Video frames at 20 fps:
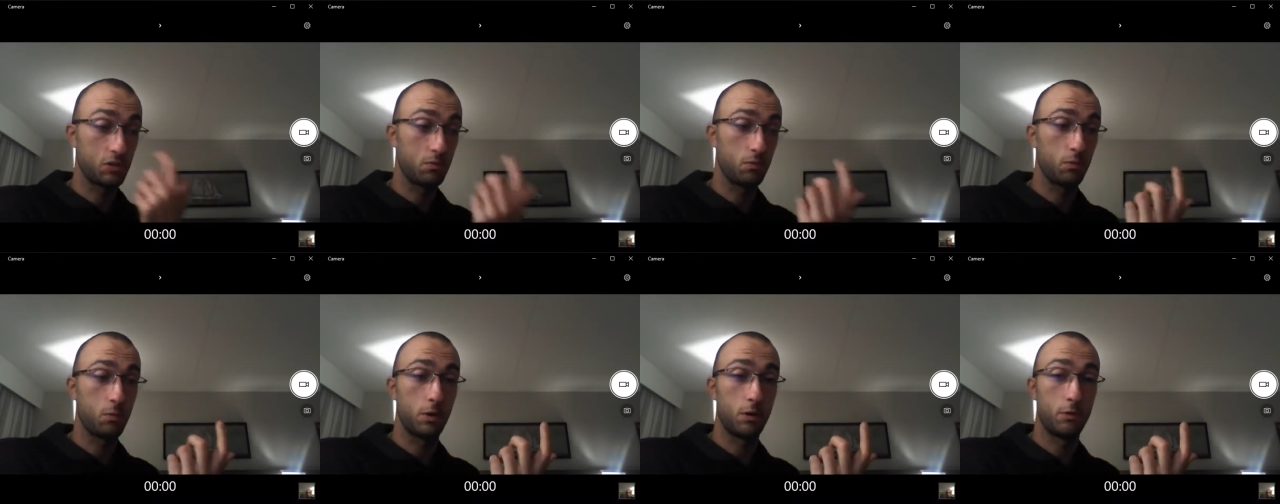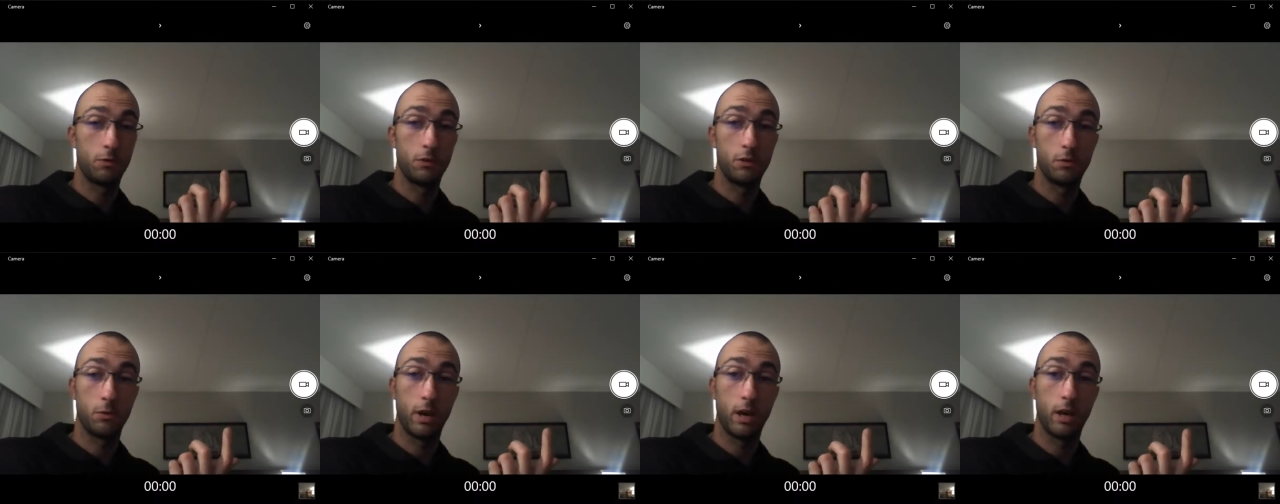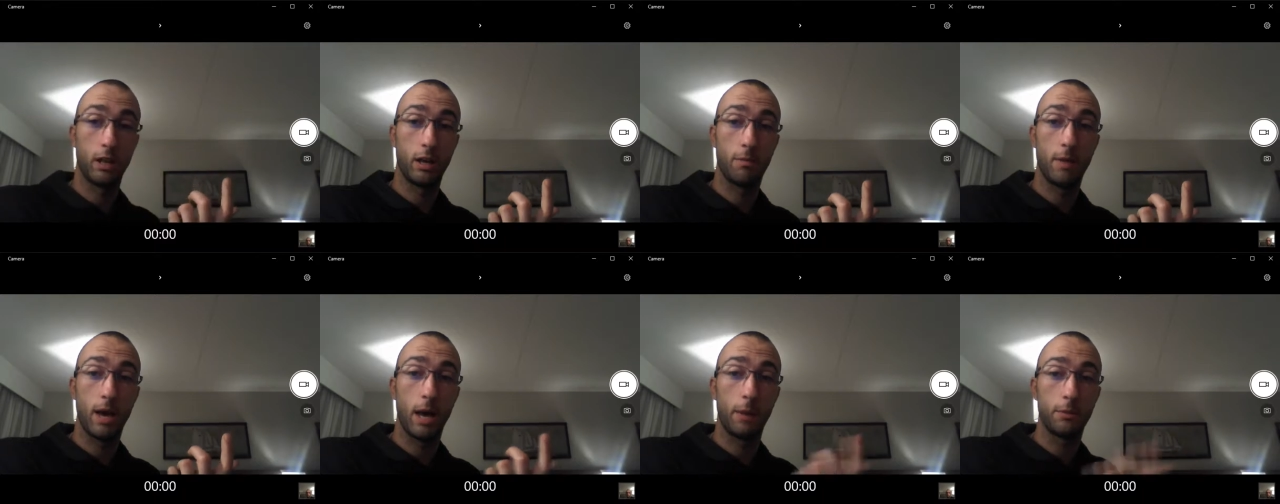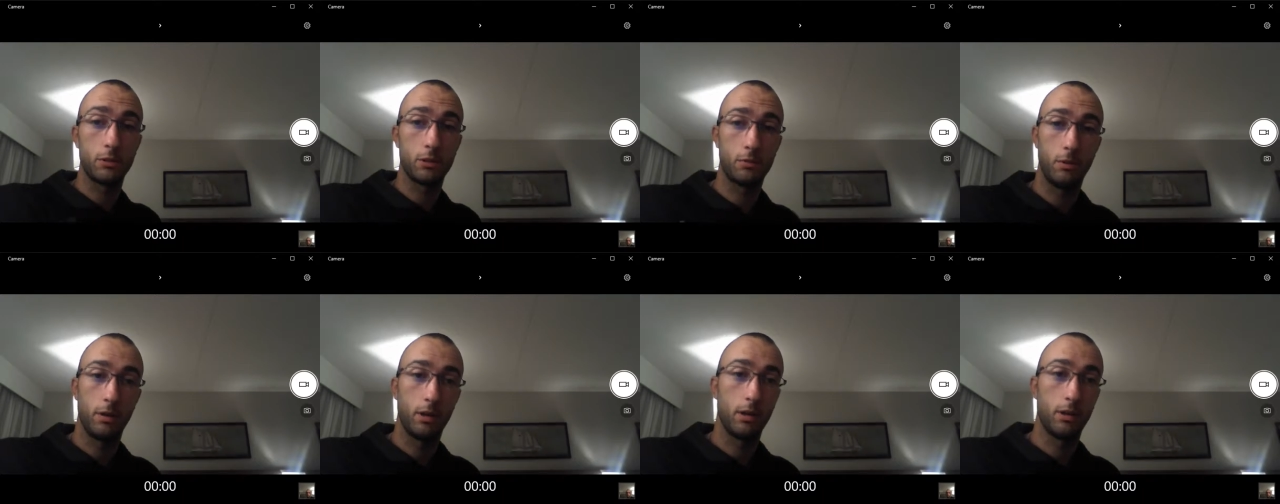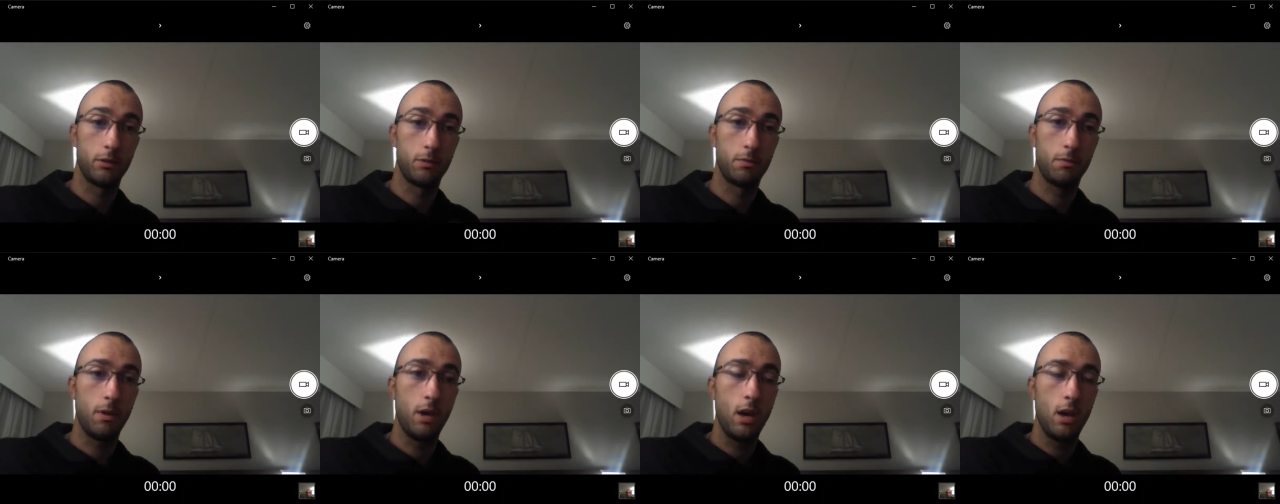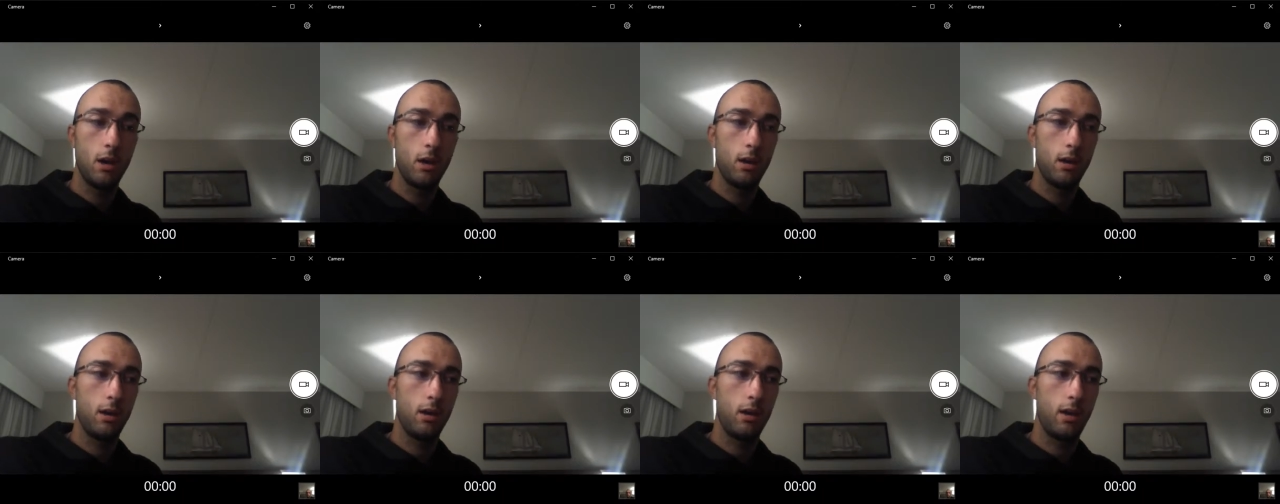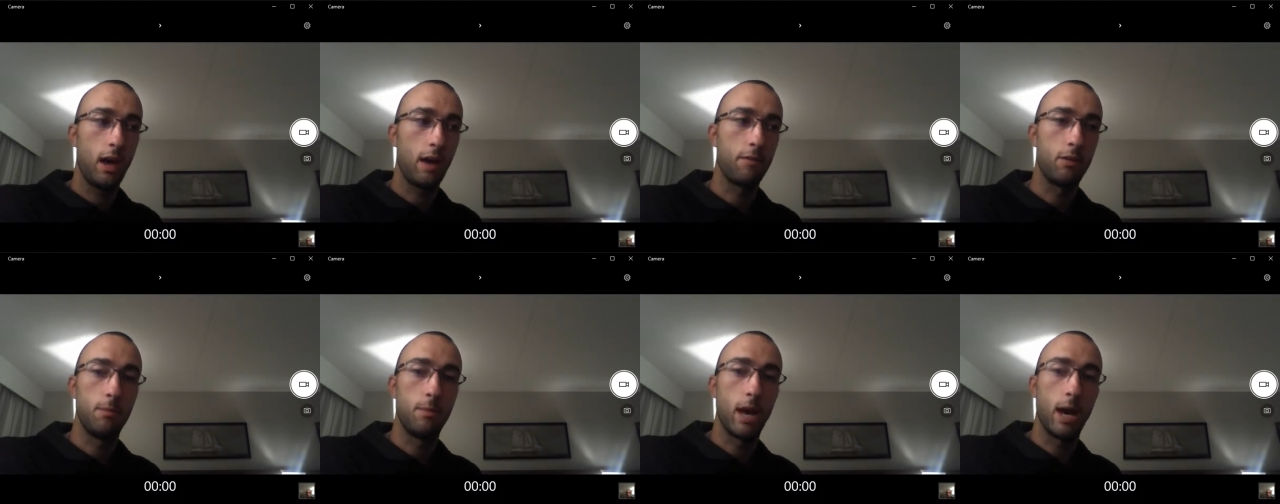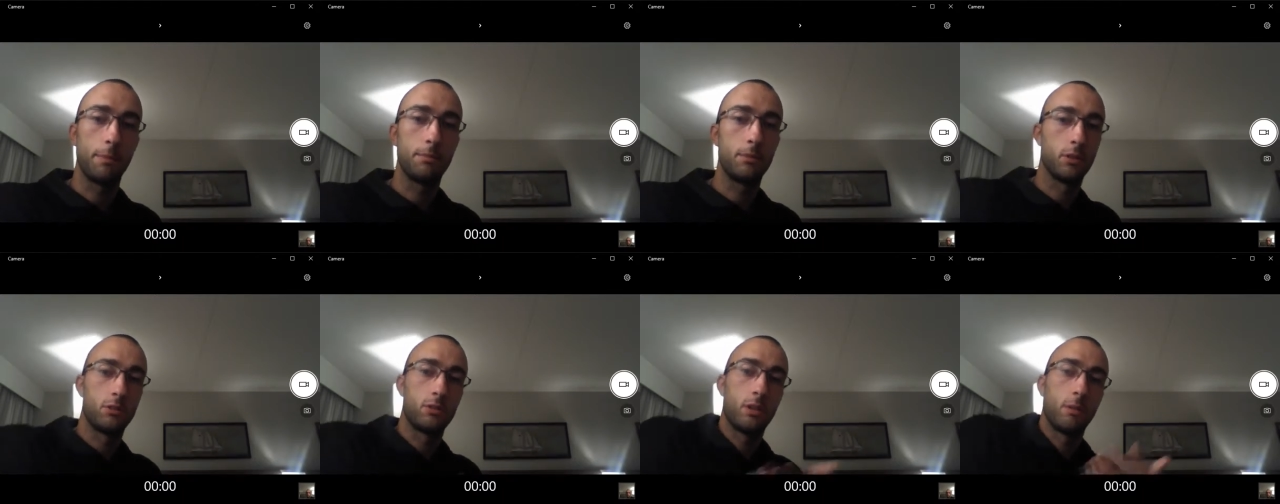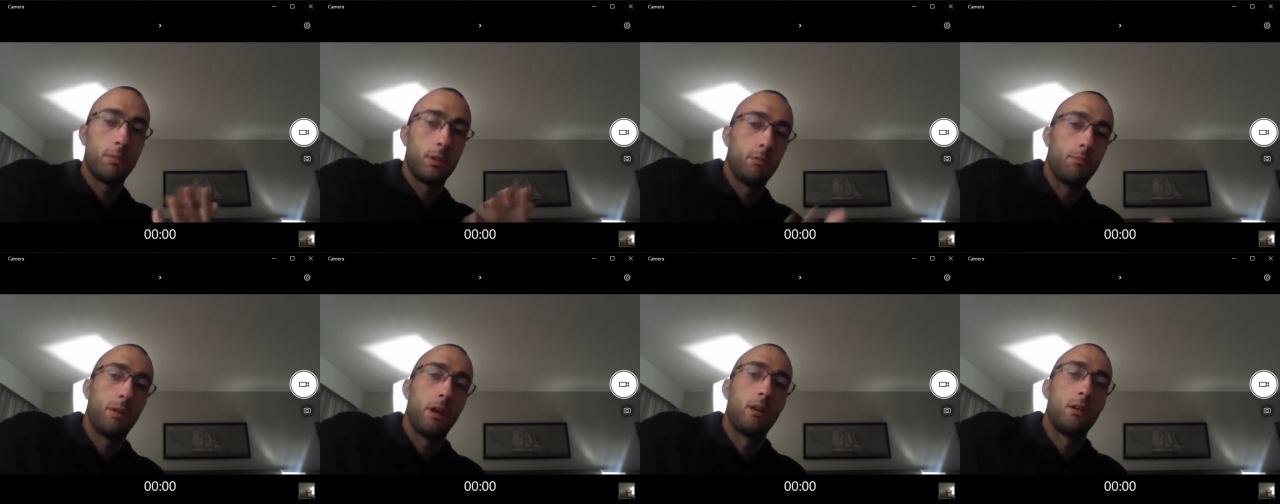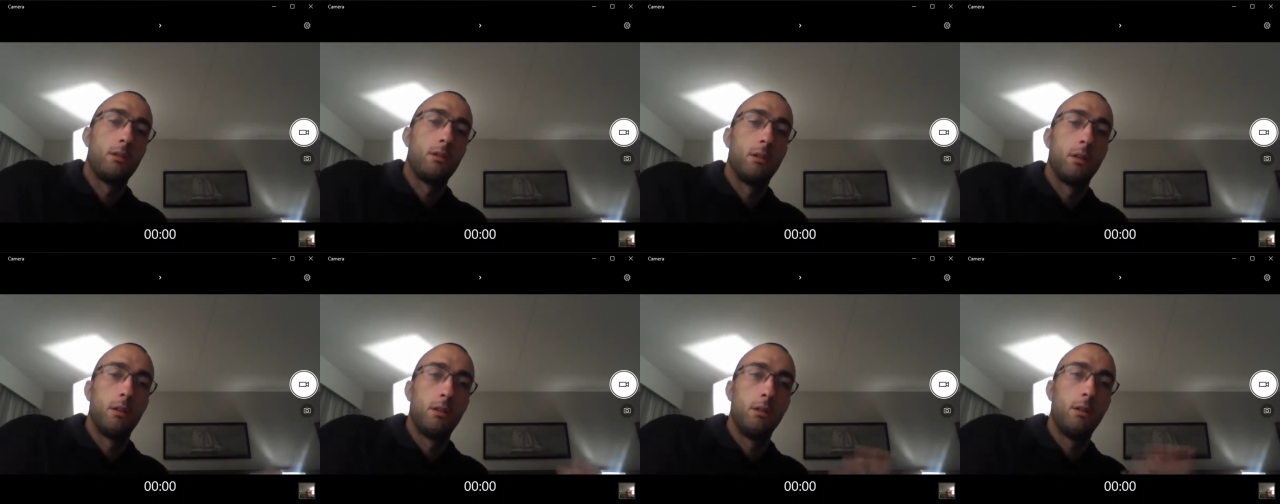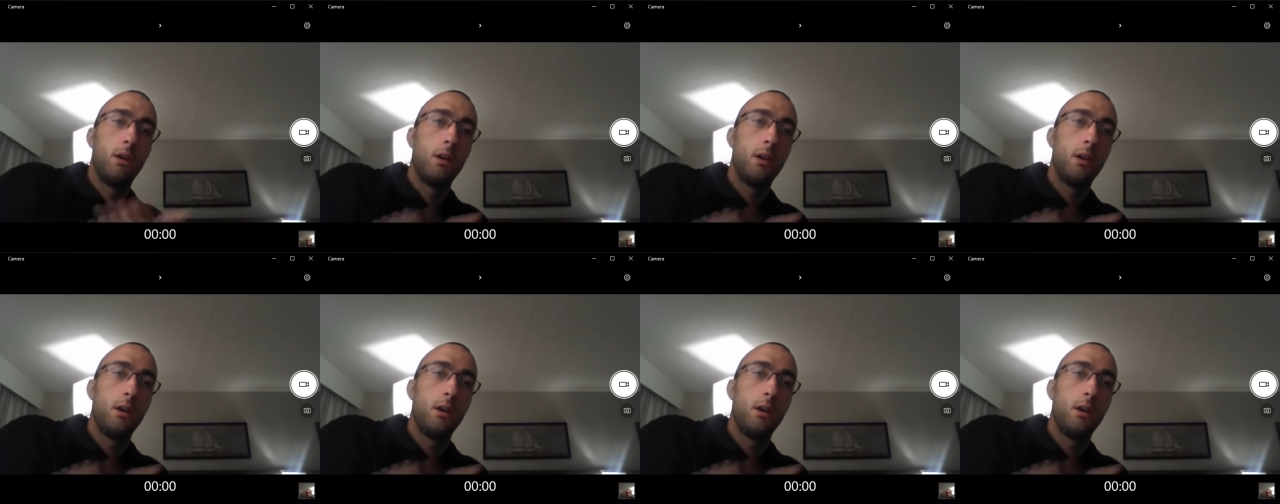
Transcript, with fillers: one reason why I like maps is because every map does something better than,